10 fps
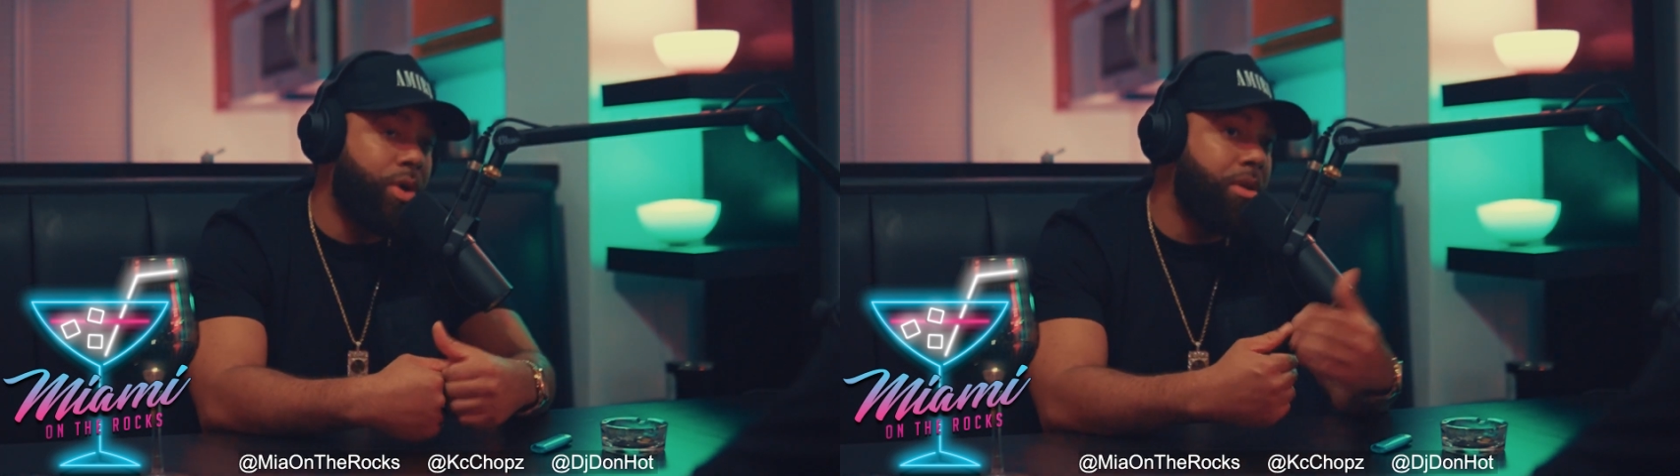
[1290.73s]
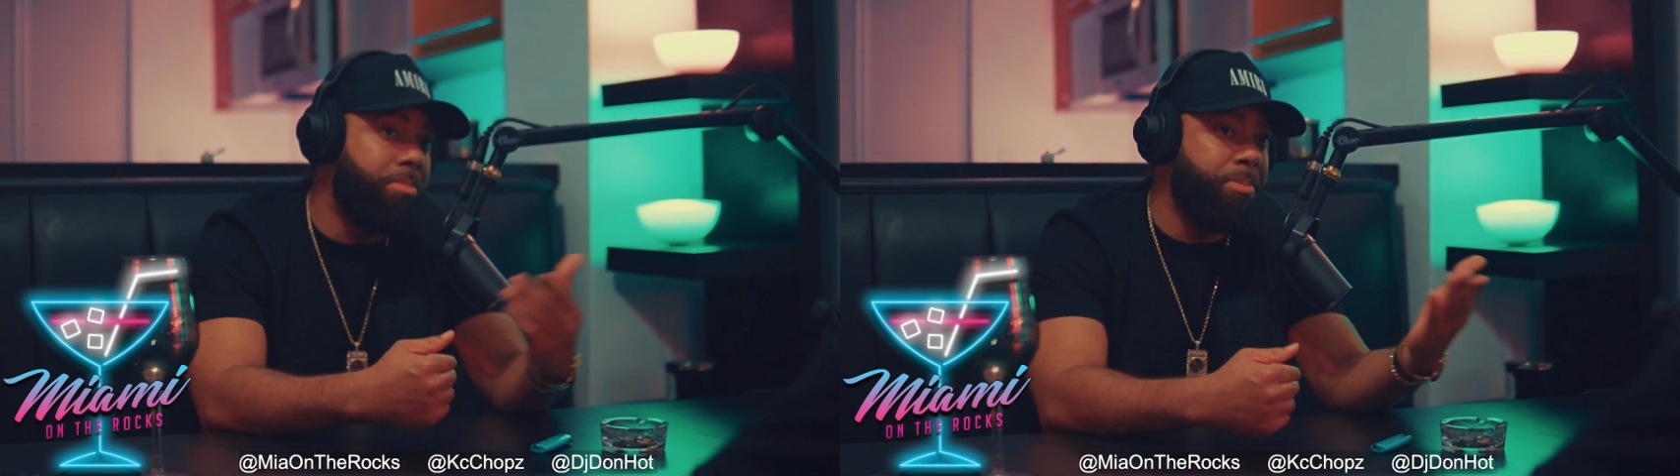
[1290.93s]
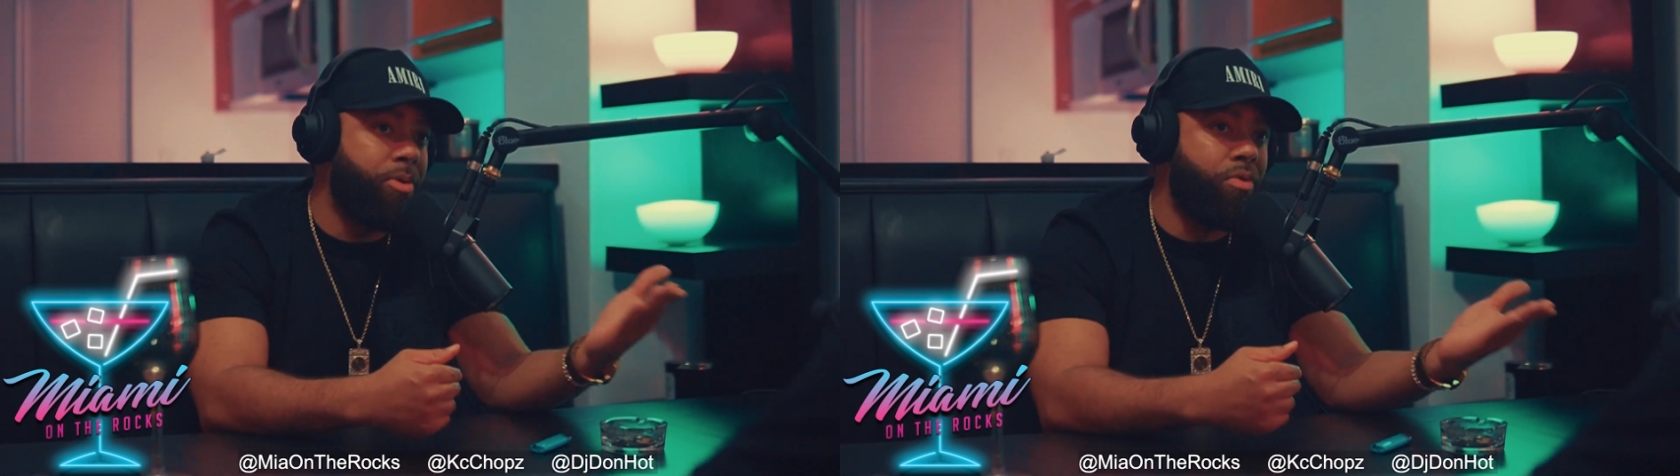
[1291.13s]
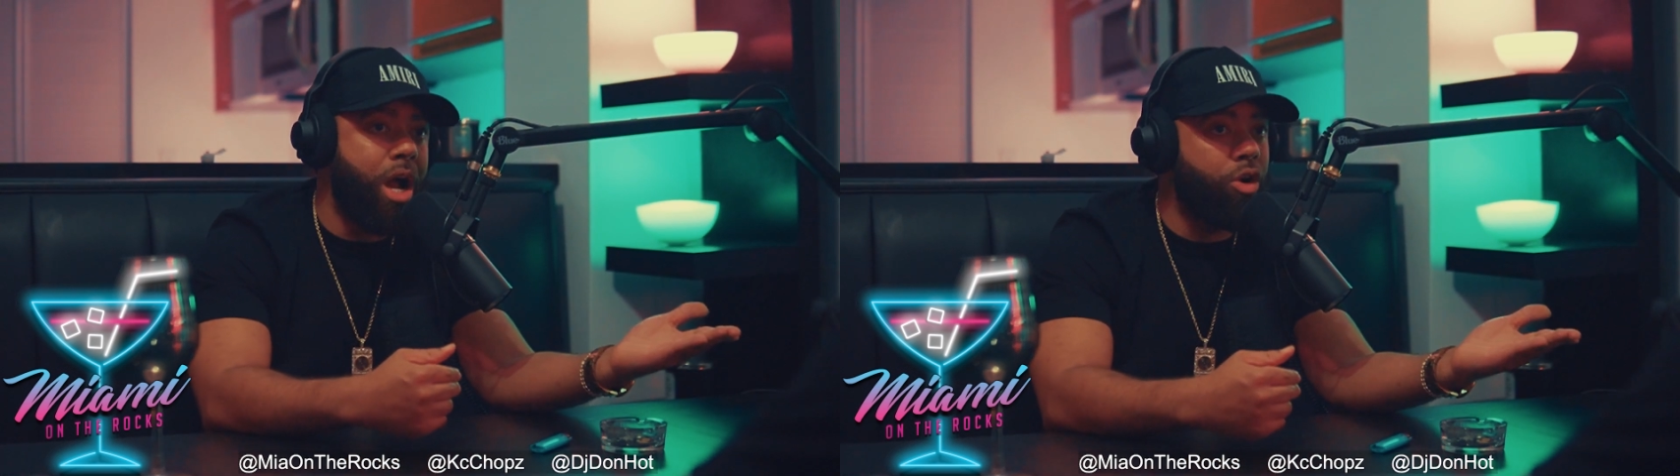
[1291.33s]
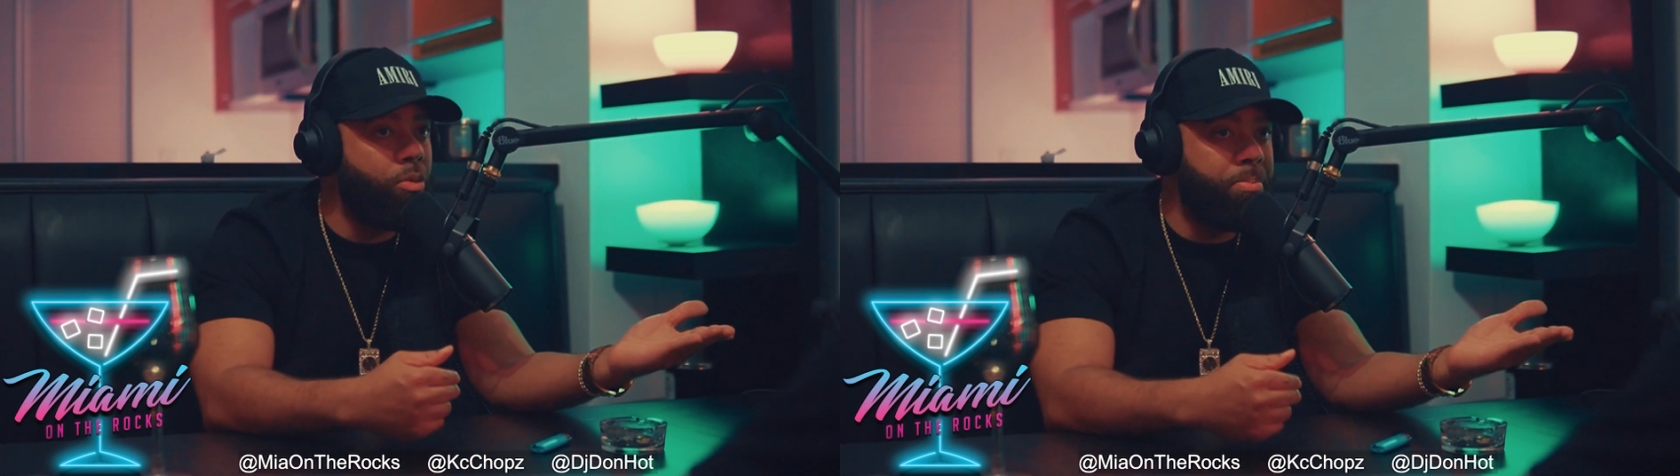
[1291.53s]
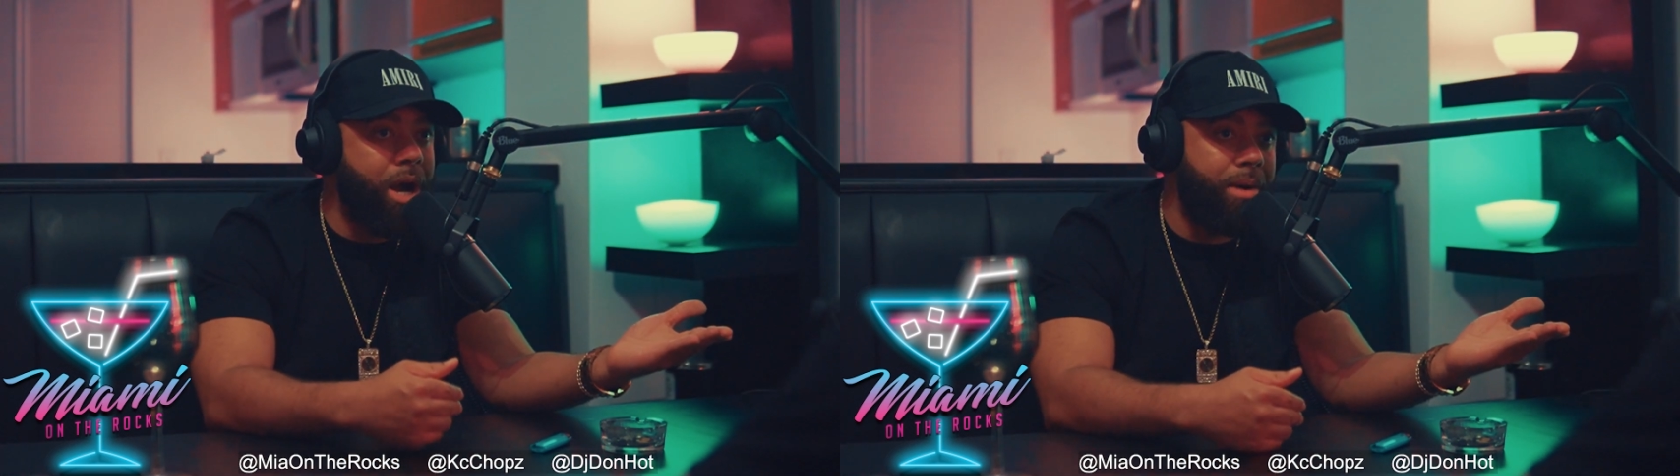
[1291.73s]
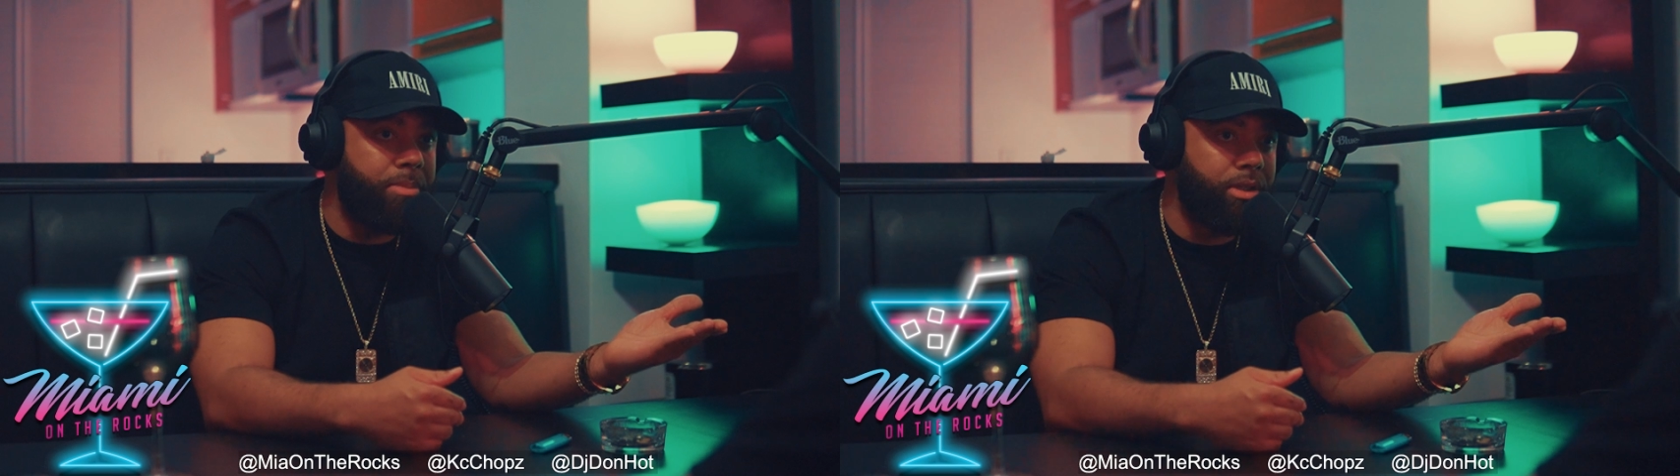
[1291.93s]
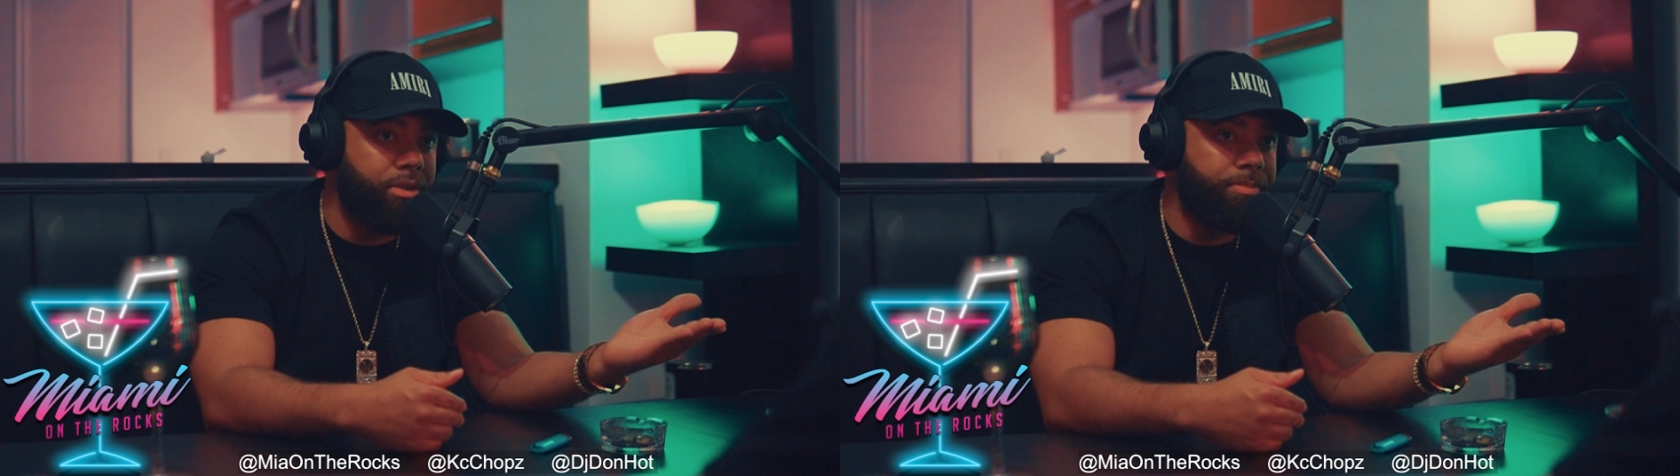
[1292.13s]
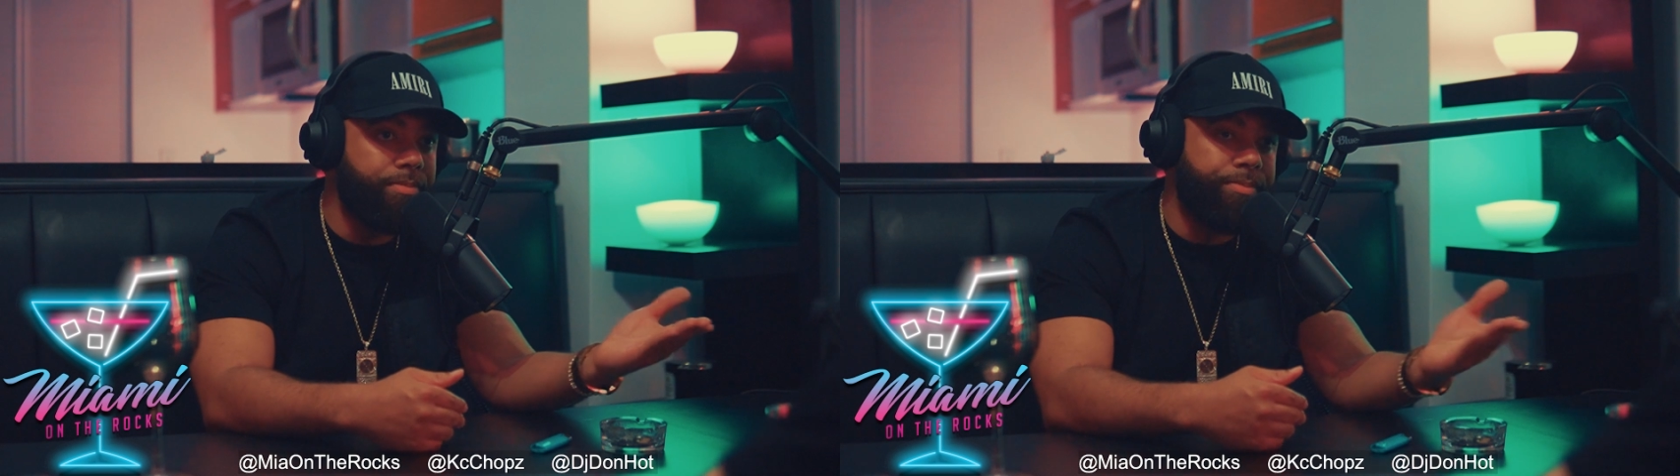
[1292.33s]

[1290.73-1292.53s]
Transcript: whether it be Barack Obama,